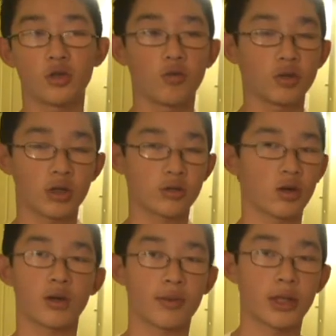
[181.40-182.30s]
2, which I'll
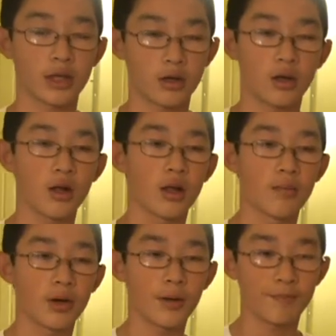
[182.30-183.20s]
talk about later.
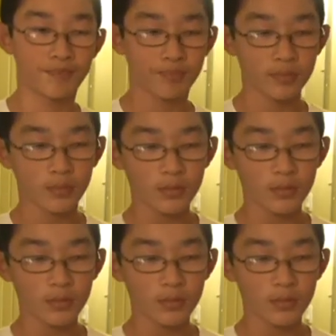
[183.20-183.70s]
But